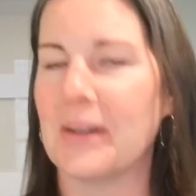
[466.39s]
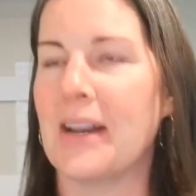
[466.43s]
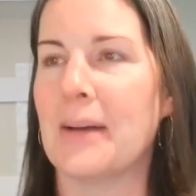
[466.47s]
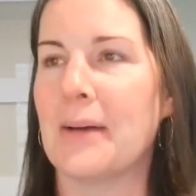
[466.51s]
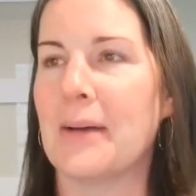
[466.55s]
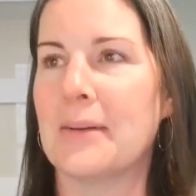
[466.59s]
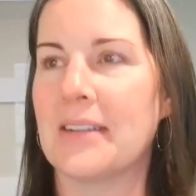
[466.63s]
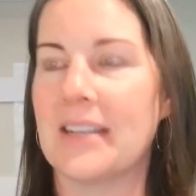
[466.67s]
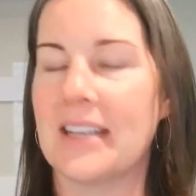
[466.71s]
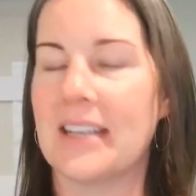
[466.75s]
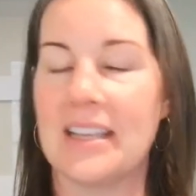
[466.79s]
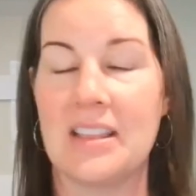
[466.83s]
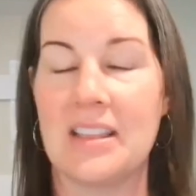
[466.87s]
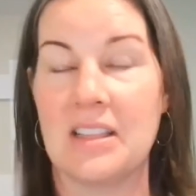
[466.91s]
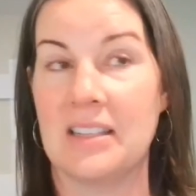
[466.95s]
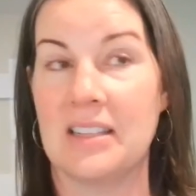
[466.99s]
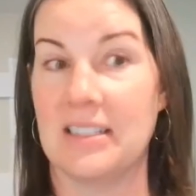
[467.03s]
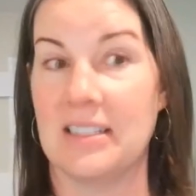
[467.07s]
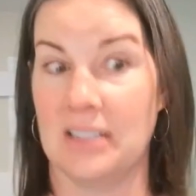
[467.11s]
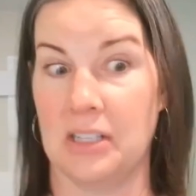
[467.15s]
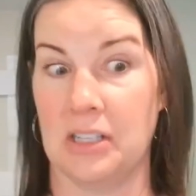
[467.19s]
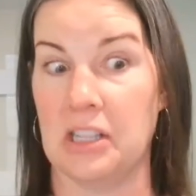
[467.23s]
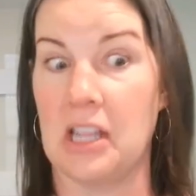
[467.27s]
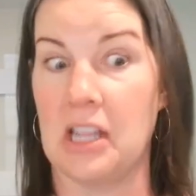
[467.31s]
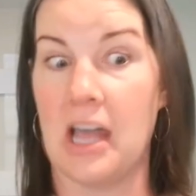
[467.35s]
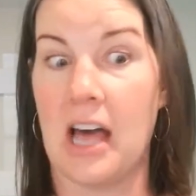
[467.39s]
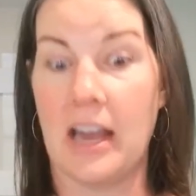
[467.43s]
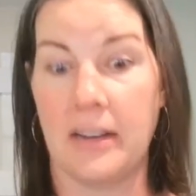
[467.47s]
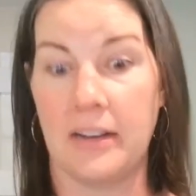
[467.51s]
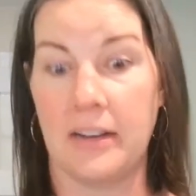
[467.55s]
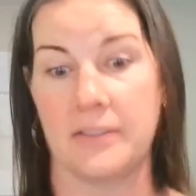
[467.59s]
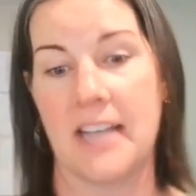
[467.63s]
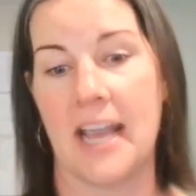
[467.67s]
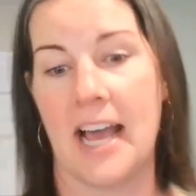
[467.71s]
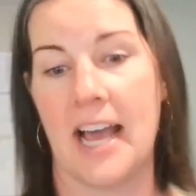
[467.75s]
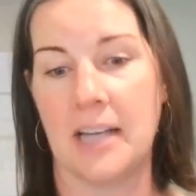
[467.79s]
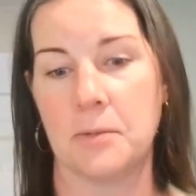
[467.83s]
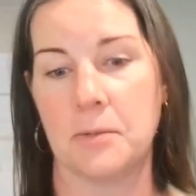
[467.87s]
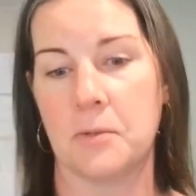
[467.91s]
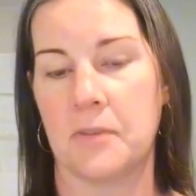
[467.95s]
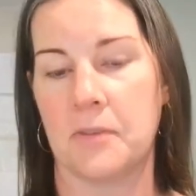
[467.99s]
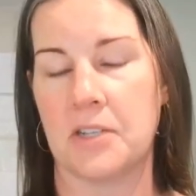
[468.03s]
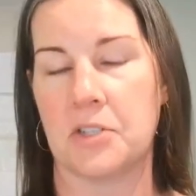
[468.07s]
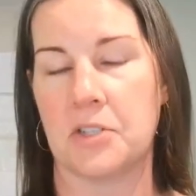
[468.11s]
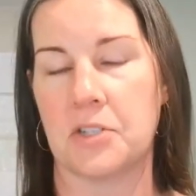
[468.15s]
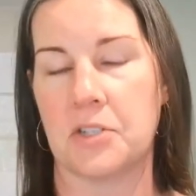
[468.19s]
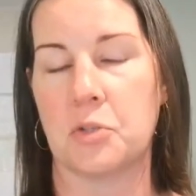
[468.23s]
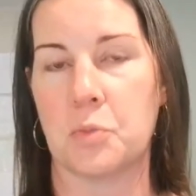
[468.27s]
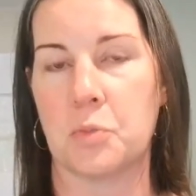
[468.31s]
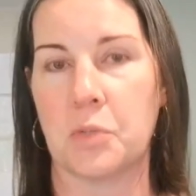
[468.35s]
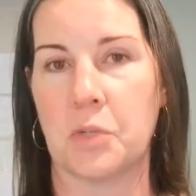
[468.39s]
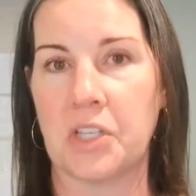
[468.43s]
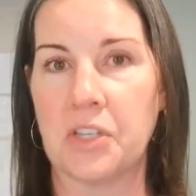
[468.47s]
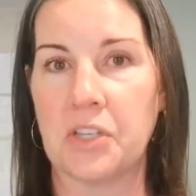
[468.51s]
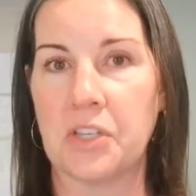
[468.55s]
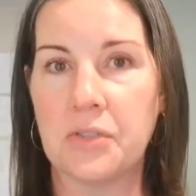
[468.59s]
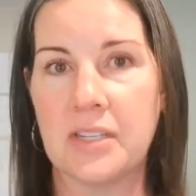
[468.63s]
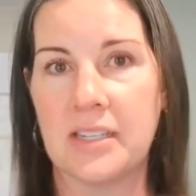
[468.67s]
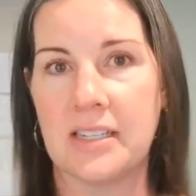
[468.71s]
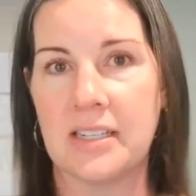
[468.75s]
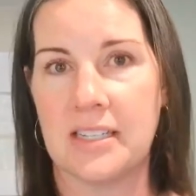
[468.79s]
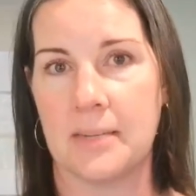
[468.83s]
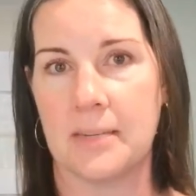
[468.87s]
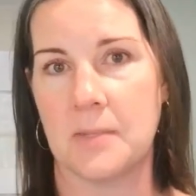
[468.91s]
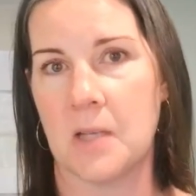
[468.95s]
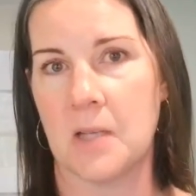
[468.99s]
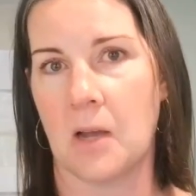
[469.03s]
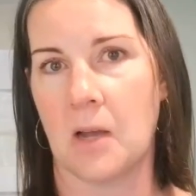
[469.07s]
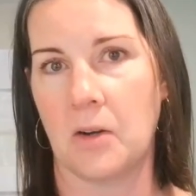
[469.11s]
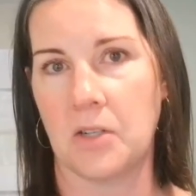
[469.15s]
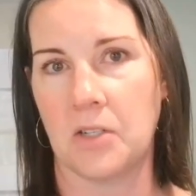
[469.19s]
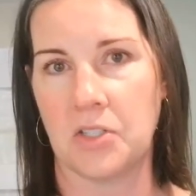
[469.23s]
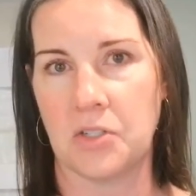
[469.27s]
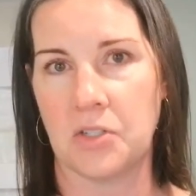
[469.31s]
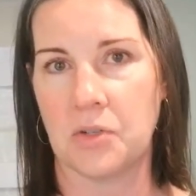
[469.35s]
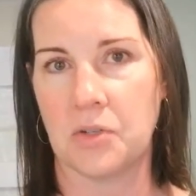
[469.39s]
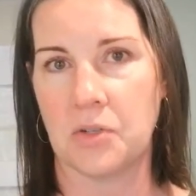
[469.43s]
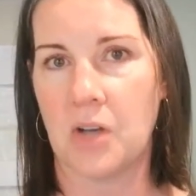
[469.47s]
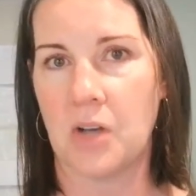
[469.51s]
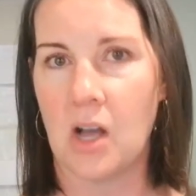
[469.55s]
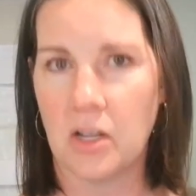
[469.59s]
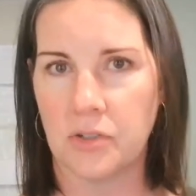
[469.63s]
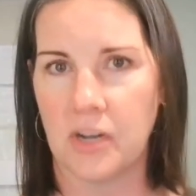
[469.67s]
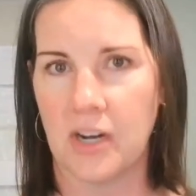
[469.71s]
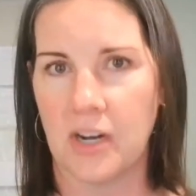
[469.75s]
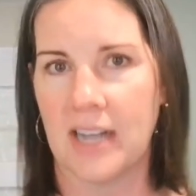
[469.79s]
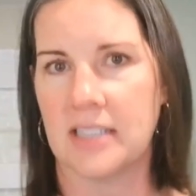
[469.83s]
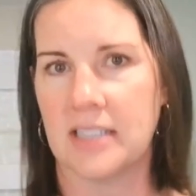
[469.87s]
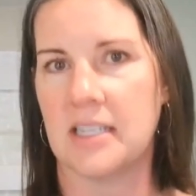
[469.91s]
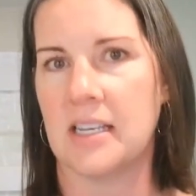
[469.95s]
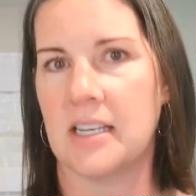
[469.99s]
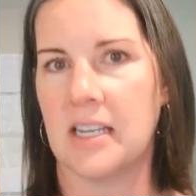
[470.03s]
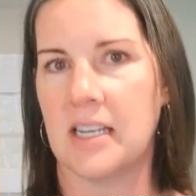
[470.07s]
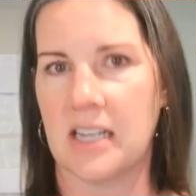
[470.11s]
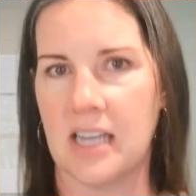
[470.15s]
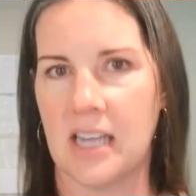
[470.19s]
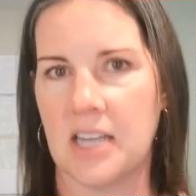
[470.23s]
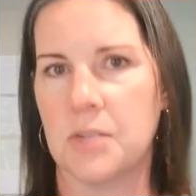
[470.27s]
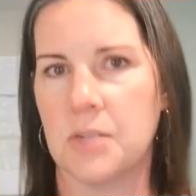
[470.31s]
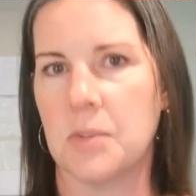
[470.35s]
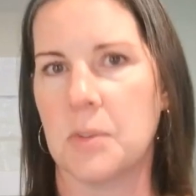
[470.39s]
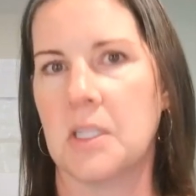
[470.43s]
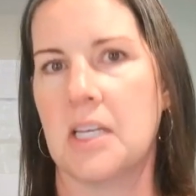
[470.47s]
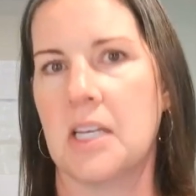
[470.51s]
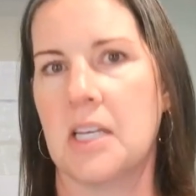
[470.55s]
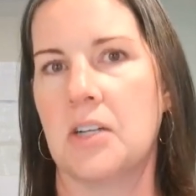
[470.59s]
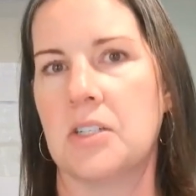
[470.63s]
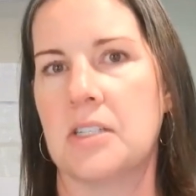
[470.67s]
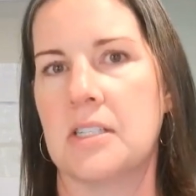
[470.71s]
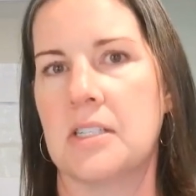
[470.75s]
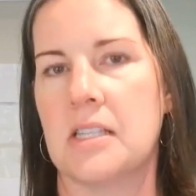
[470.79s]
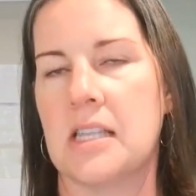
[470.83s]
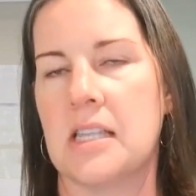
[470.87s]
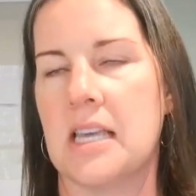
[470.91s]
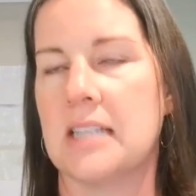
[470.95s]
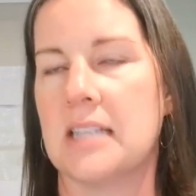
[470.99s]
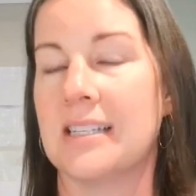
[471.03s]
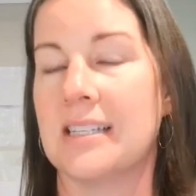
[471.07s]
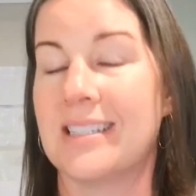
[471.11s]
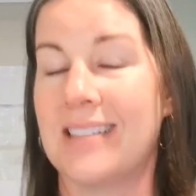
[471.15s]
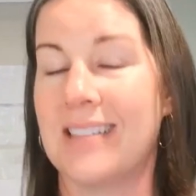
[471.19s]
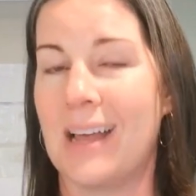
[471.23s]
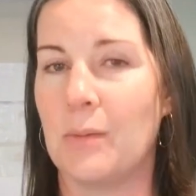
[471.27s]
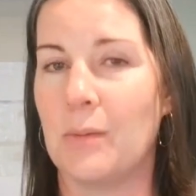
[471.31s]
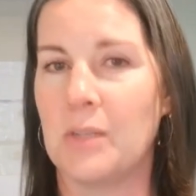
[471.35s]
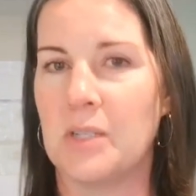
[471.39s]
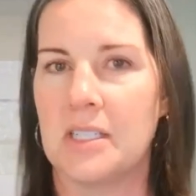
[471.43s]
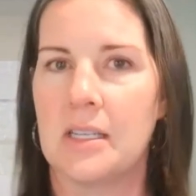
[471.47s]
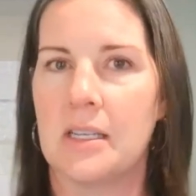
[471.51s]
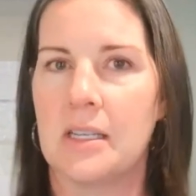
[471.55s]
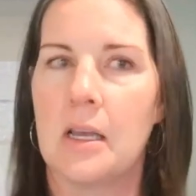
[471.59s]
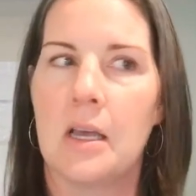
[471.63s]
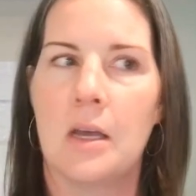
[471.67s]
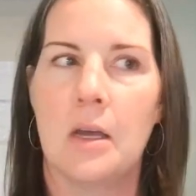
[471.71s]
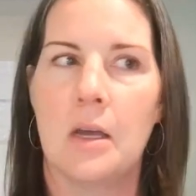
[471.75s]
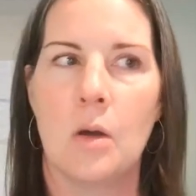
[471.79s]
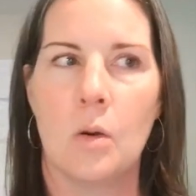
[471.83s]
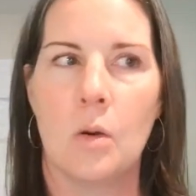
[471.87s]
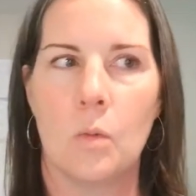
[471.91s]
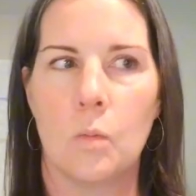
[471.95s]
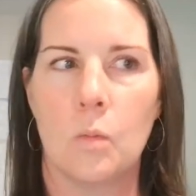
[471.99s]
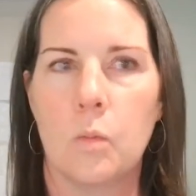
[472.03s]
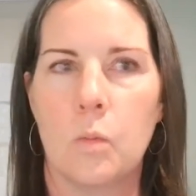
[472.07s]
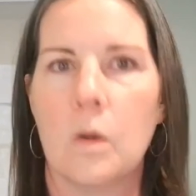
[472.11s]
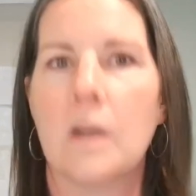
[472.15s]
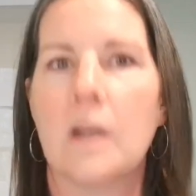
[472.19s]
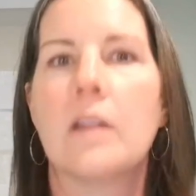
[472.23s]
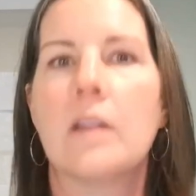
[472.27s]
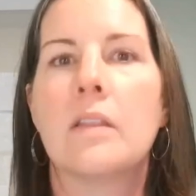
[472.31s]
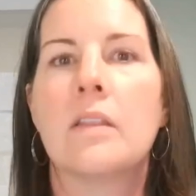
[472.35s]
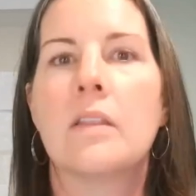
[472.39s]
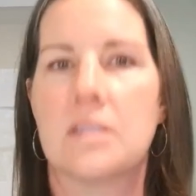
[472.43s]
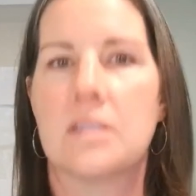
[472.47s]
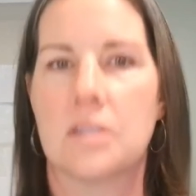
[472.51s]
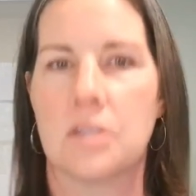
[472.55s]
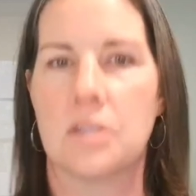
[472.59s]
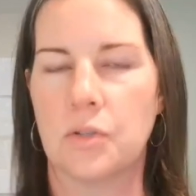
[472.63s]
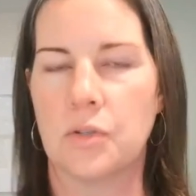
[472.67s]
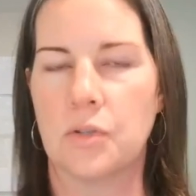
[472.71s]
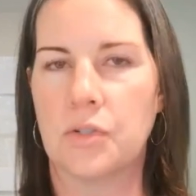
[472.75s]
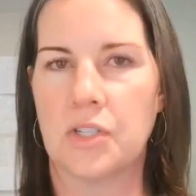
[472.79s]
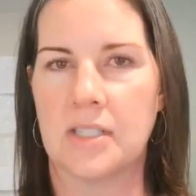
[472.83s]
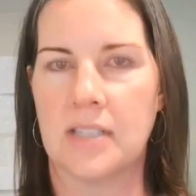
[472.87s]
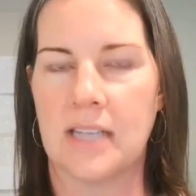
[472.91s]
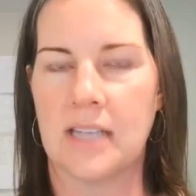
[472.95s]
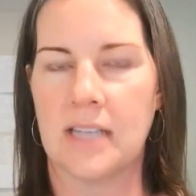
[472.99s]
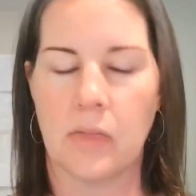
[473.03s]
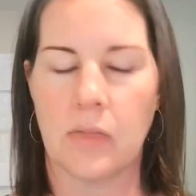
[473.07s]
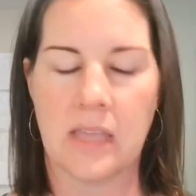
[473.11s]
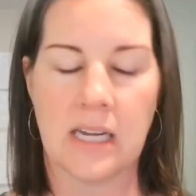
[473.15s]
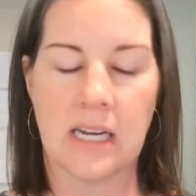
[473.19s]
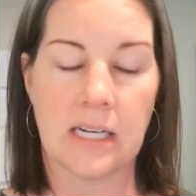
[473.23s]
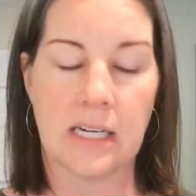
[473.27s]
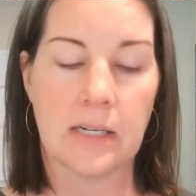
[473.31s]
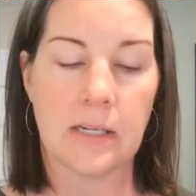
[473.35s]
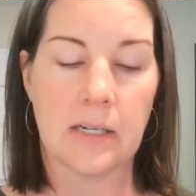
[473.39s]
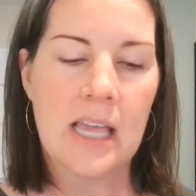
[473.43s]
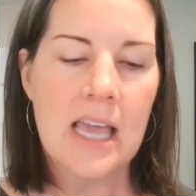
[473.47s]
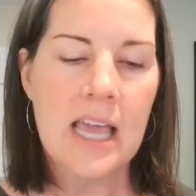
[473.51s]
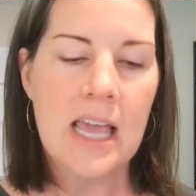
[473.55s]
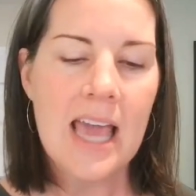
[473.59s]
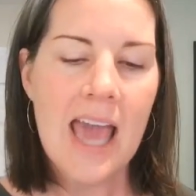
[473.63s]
And because a lot of tax professionals were using Dubsado to do contracting and engagement letters and things, because that was one of the solutions out there.